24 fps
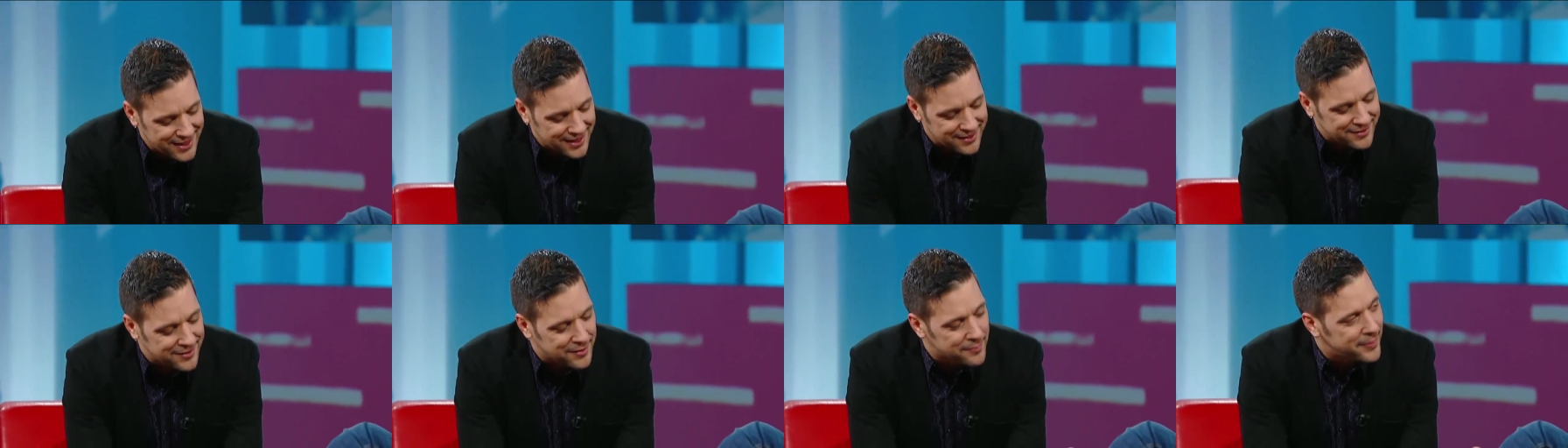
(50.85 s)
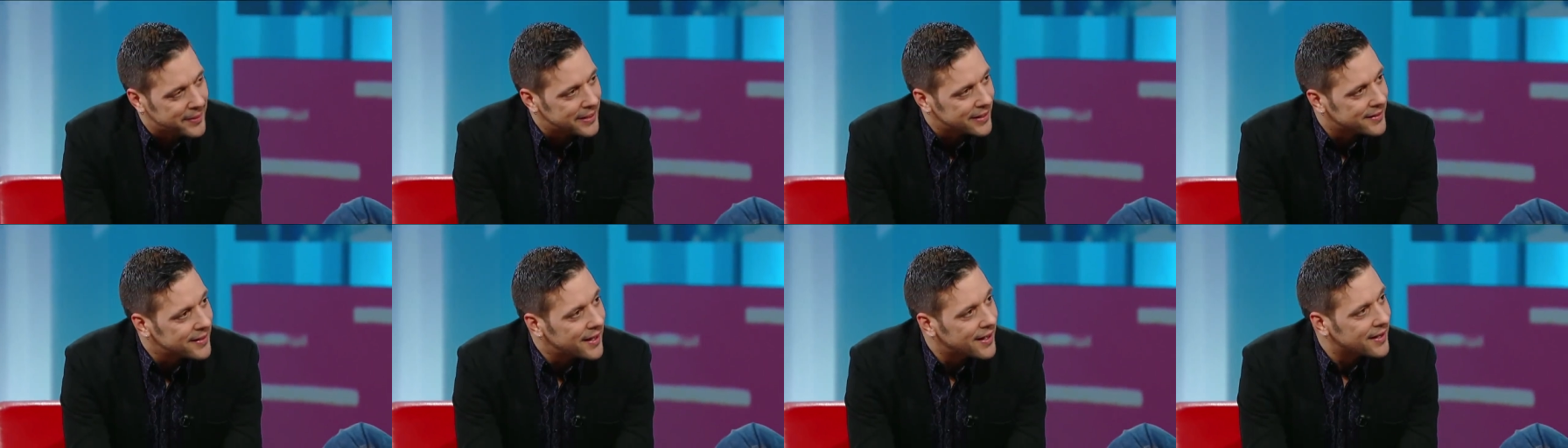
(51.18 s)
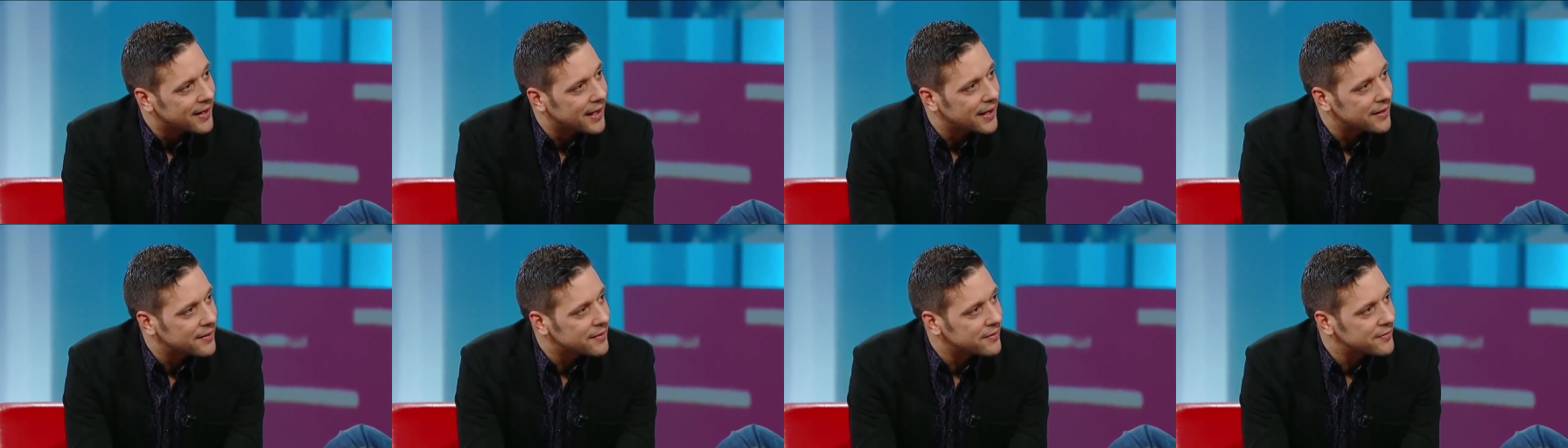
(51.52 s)
a chance to be in that
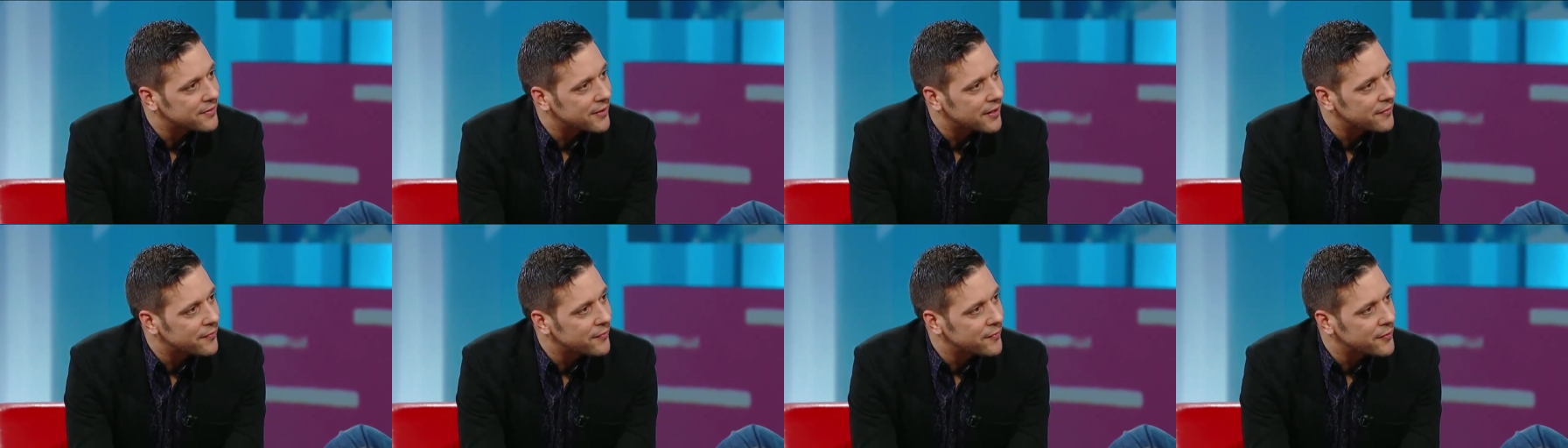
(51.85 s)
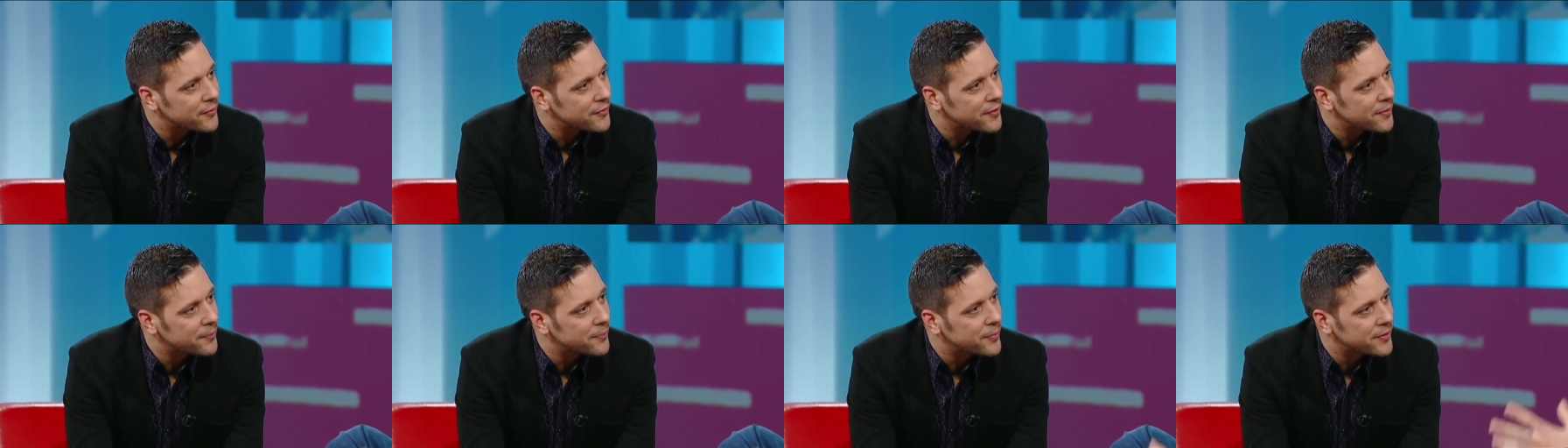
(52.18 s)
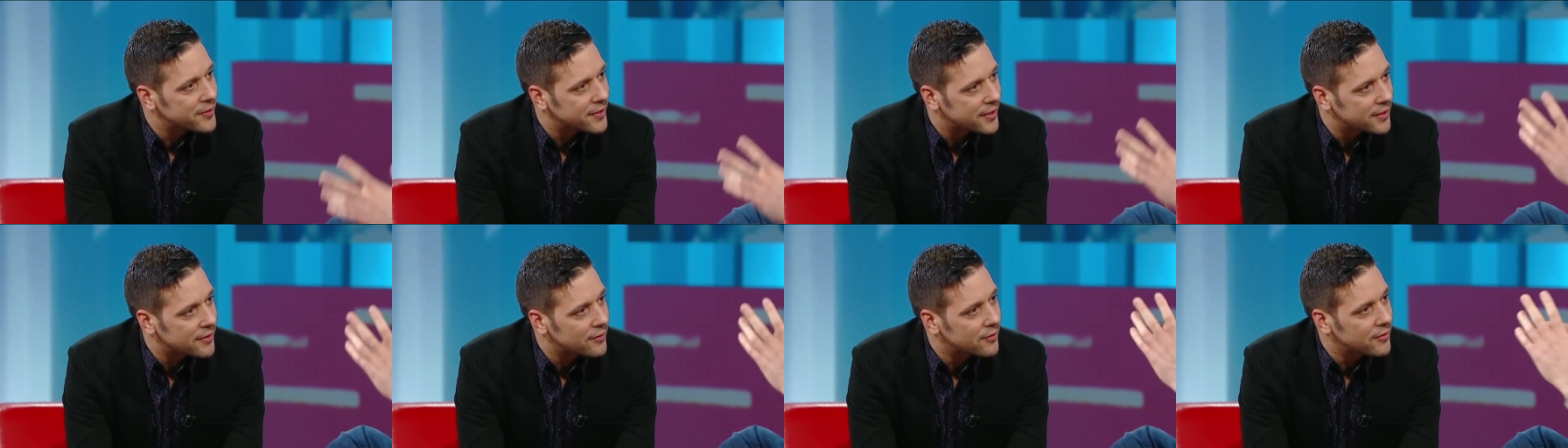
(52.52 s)
kind of stuff, was that
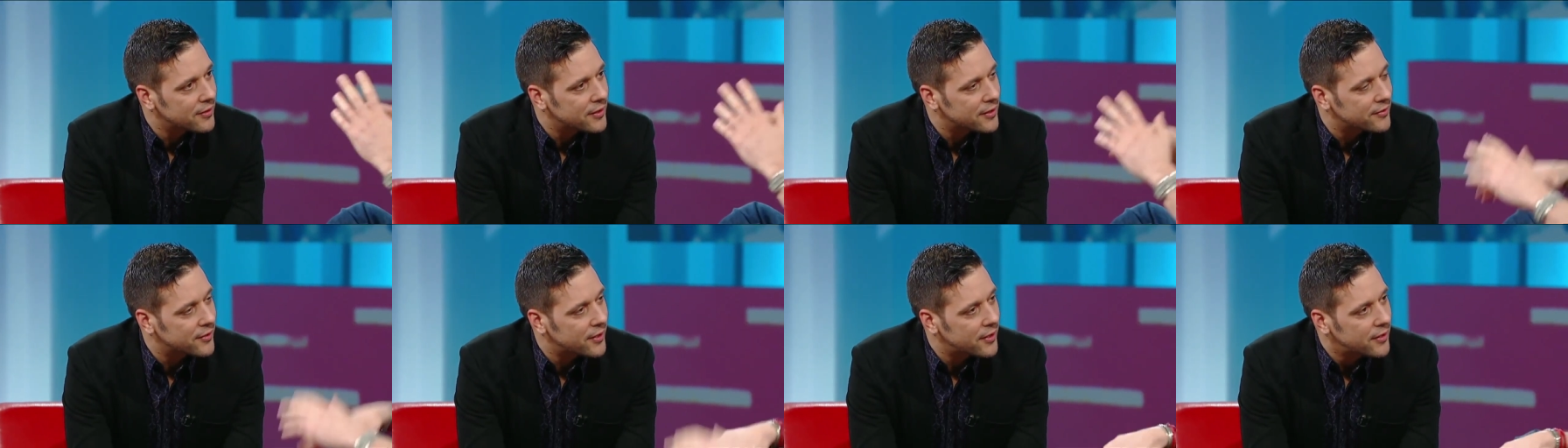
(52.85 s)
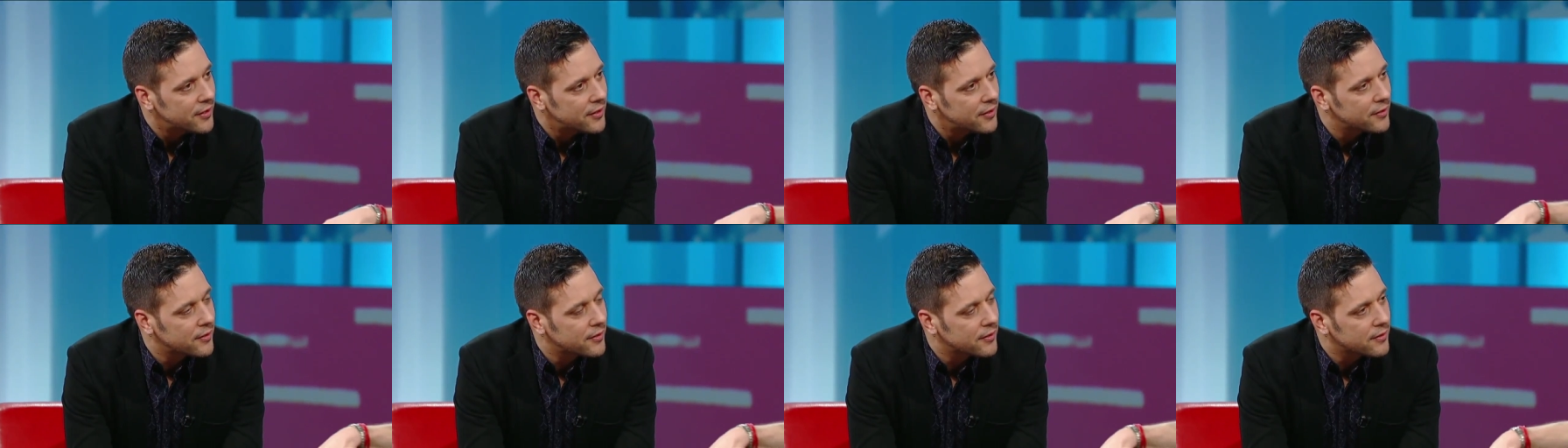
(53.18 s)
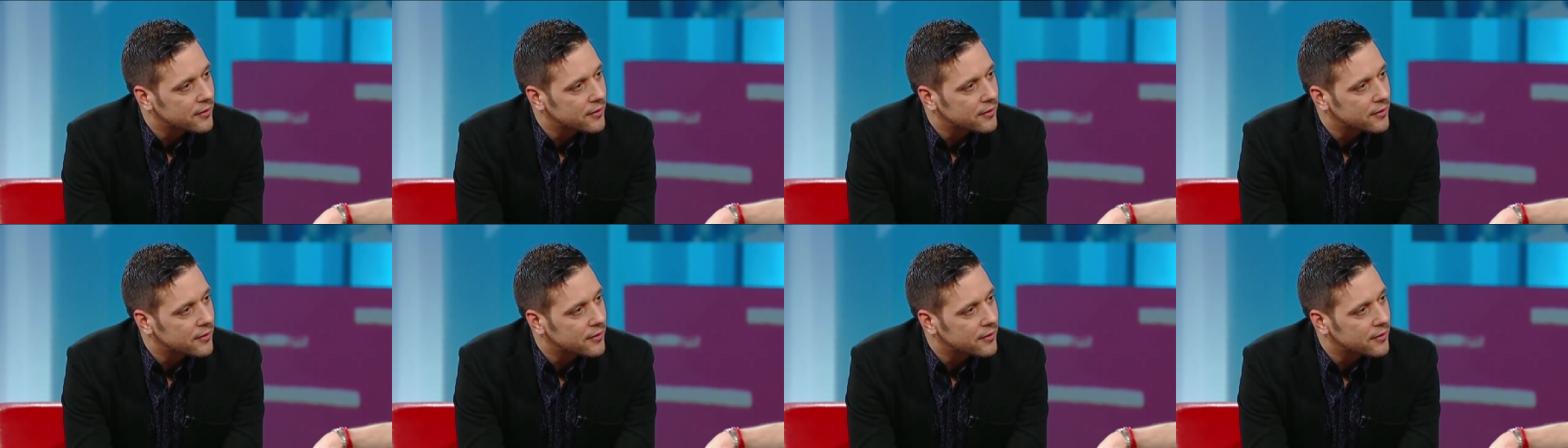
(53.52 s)
particularly exciting?